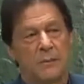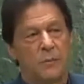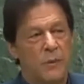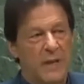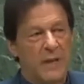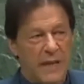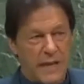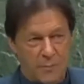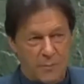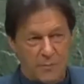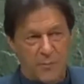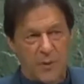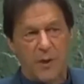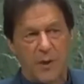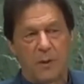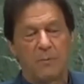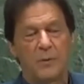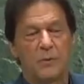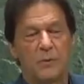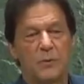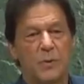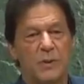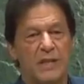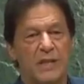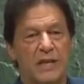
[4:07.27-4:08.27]
We had
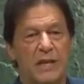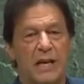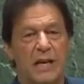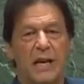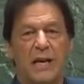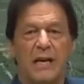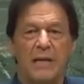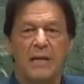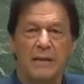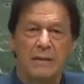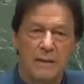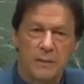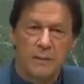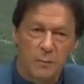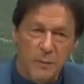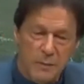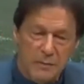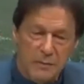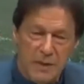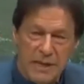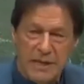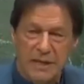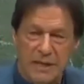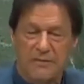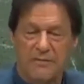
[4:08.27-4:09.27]
problems with Iran. We
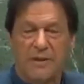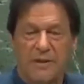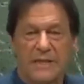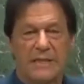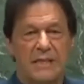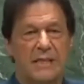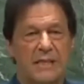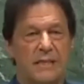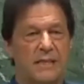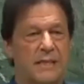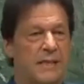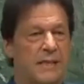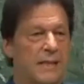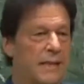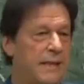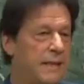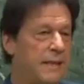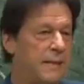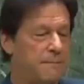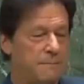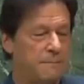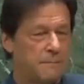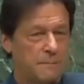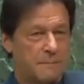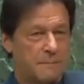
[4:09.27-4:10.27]
mended fences there.